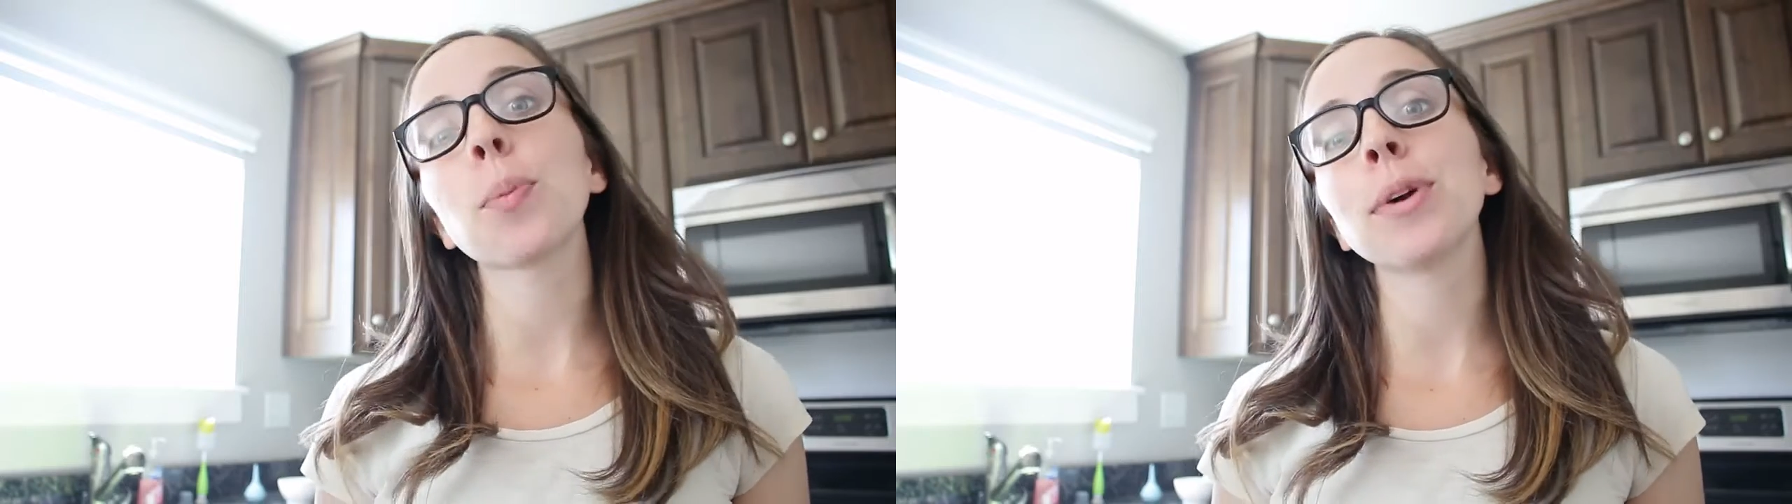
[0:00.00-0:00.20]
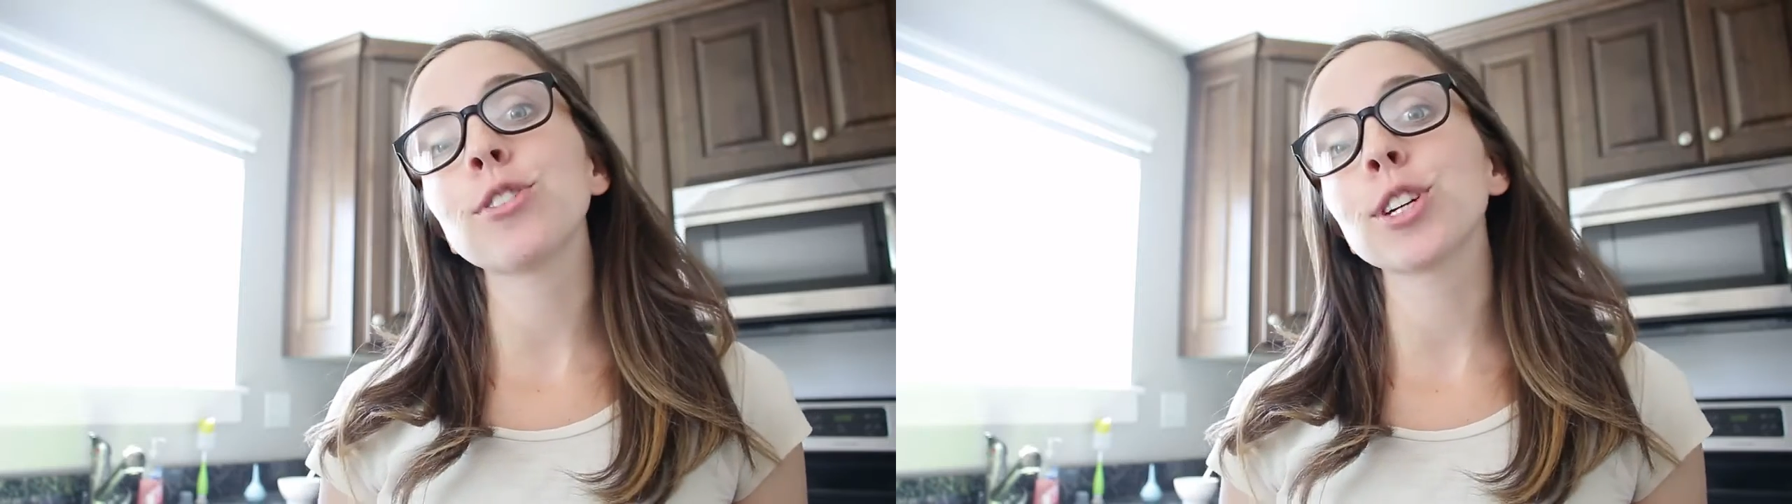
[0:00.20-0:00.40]

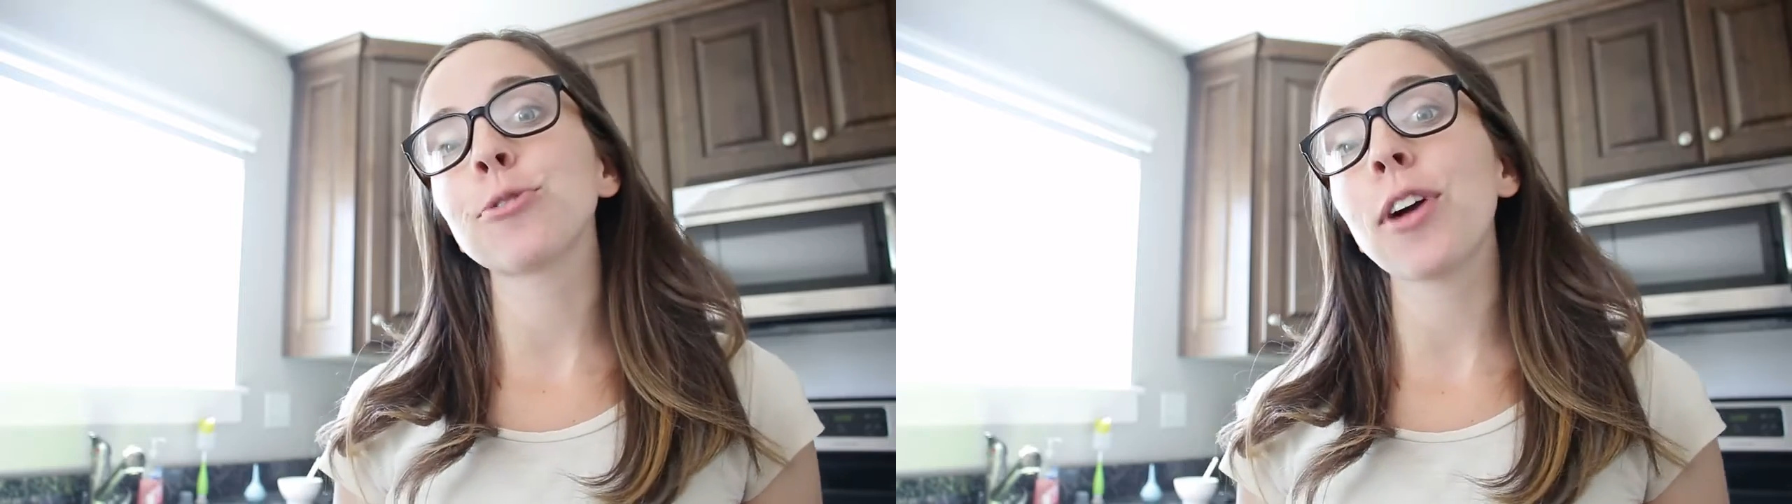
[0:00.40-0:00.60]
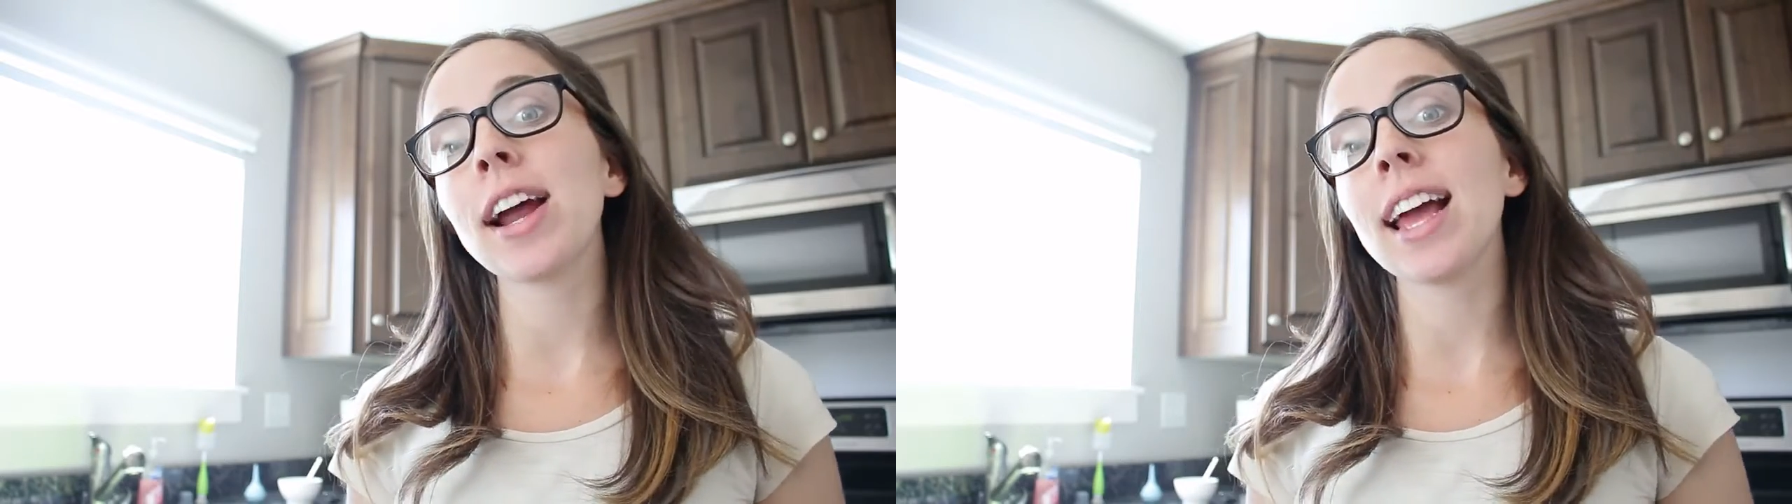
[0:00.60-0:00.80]
our
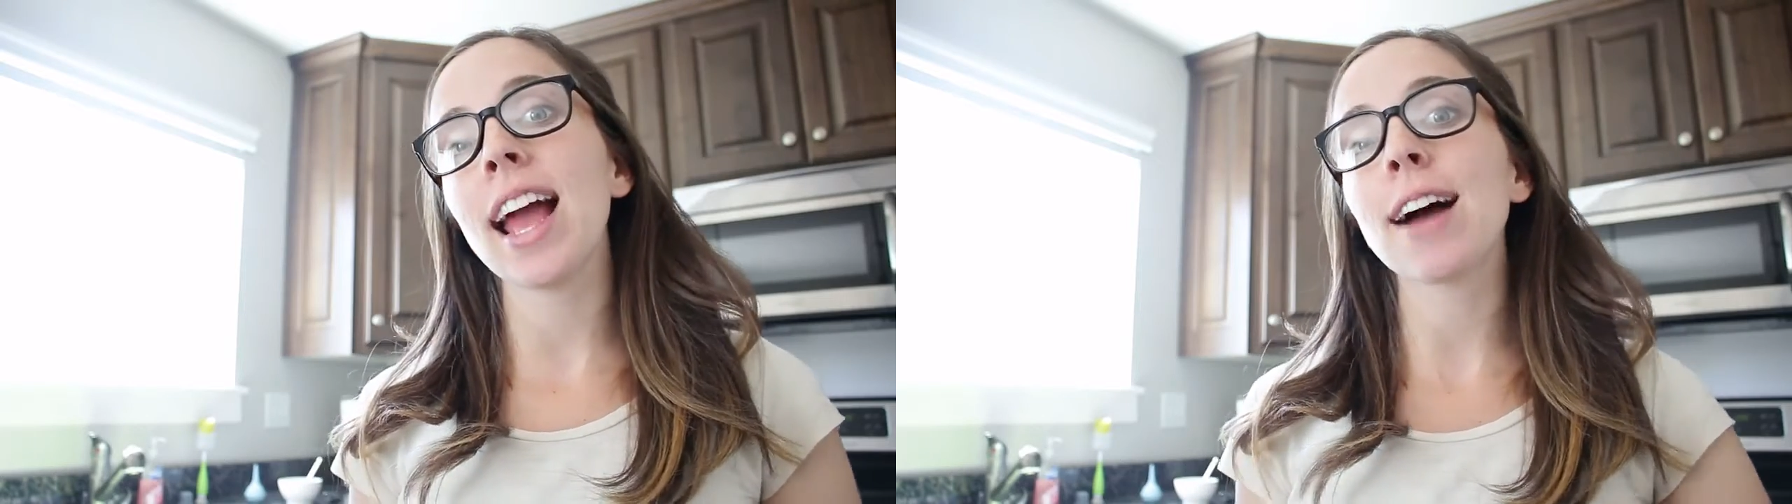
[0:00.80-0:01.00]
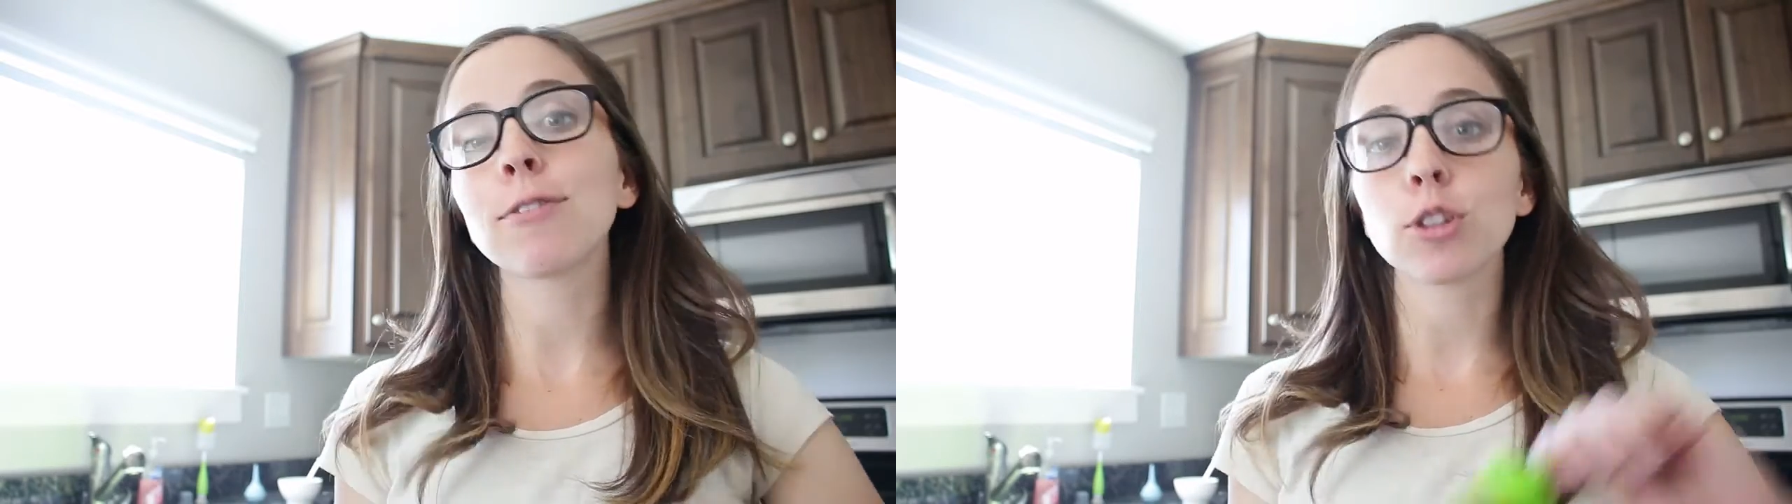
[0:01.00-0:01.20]
Pinterest
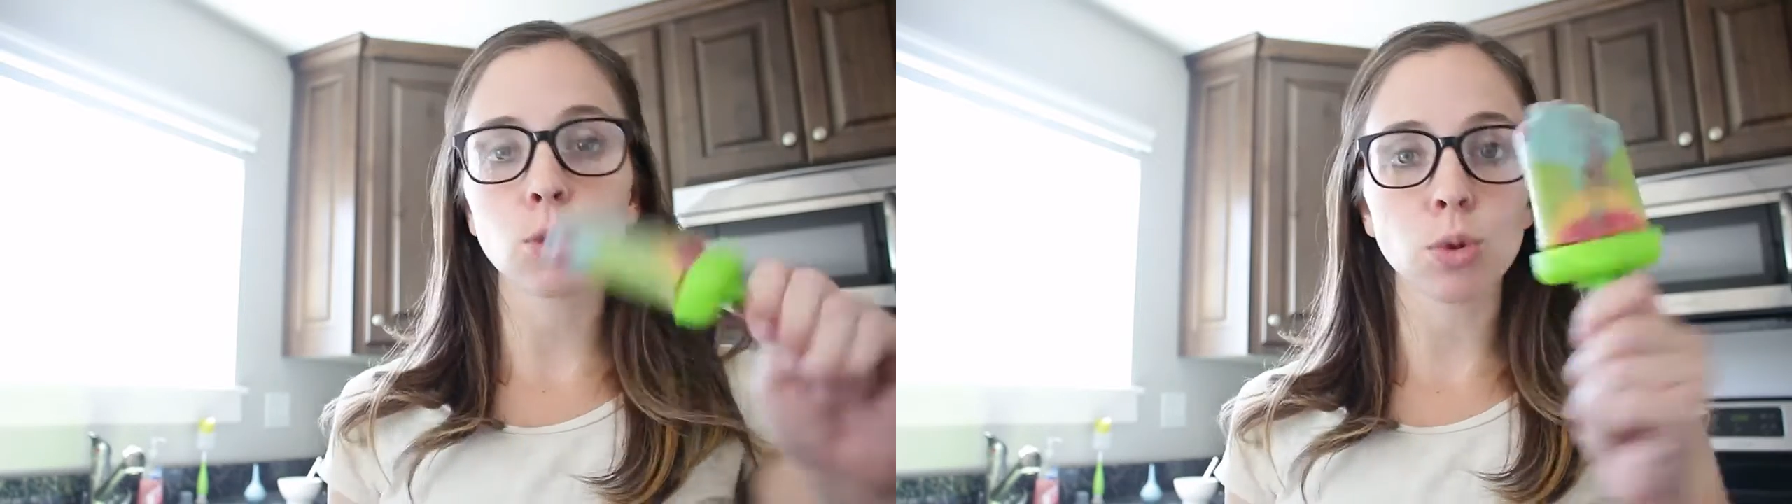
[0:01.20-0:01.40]
Friday after